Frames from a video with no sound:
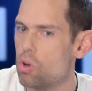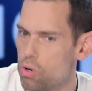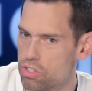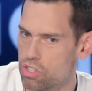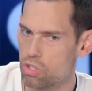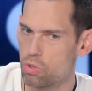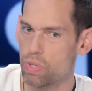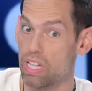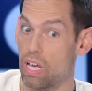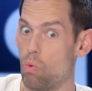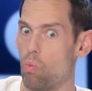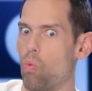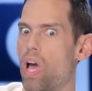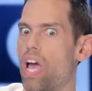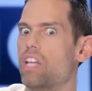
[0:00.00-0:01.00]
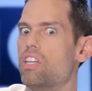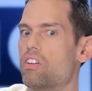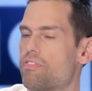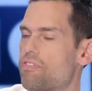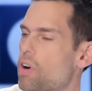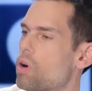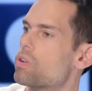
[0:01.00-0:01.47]
you're doing that, when
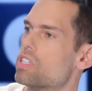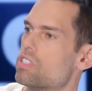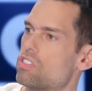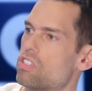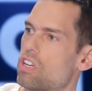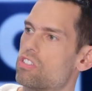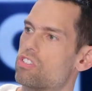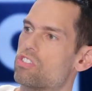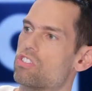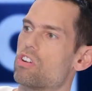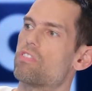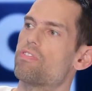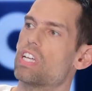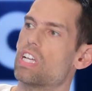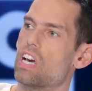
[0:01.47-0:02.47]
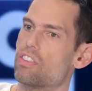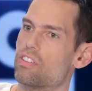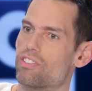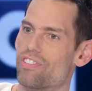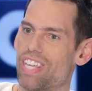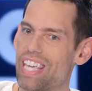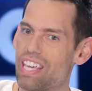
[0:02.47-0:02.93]
you're focused on serving
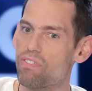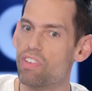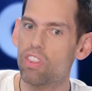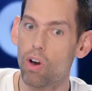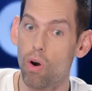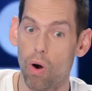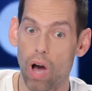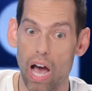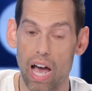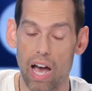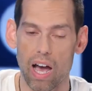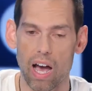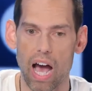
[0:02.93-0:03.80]
others, even though I,